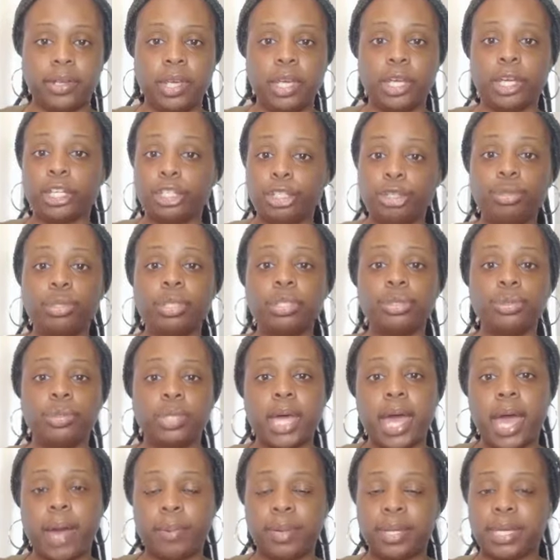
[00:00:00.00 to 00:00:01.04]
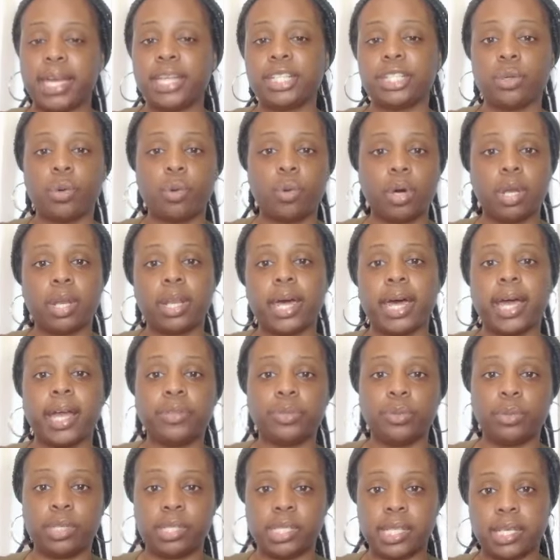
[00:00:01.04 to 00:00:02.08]
Because you can do the application online
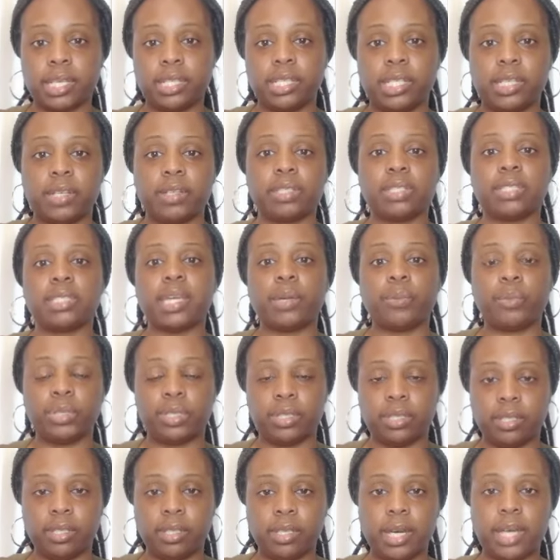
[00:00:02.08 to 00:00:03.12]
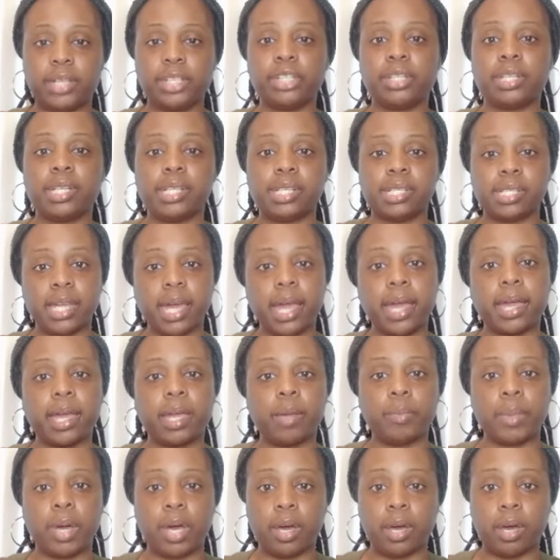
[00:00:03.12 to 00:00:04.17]
through the Secretary of State with under the
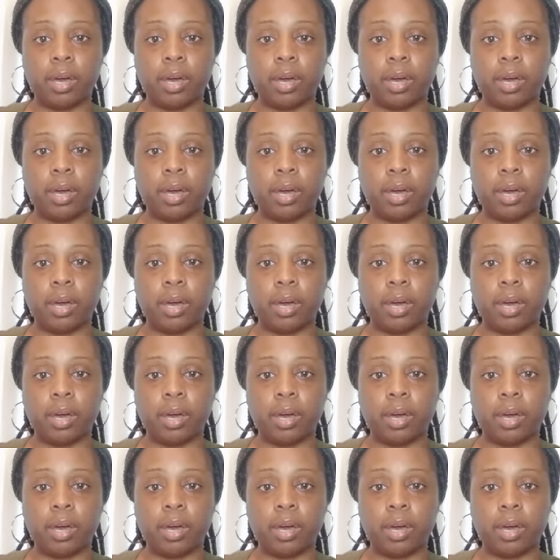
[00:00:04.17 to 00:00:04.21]
same